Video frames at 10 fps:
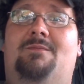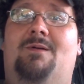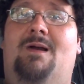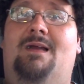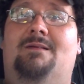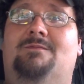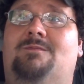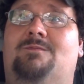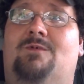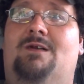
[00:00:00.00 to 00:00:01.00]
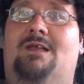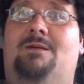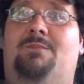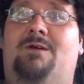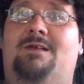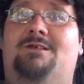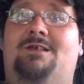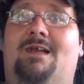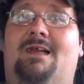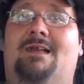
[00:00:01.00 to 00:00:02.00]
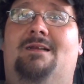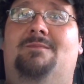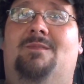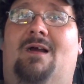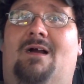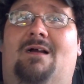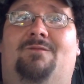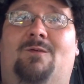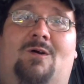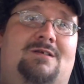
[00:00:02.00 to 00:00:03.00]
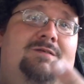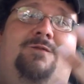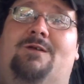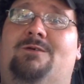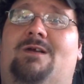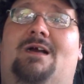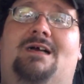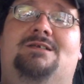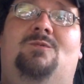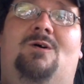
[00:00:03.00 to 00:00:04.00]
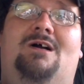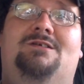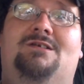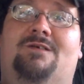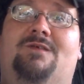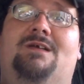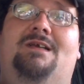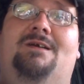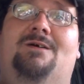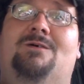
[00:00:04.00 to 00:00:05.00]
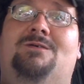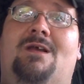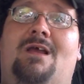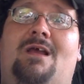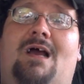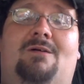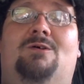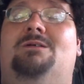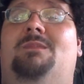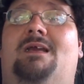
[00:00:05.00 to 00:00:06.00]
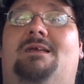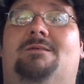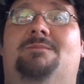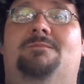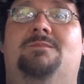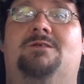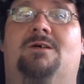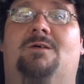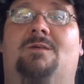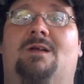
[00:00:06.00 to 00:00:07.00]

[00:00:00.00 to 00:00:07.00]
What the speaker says: I really appreciate it. If it wasn't for you guys watching the videos, I wouldn't make them. So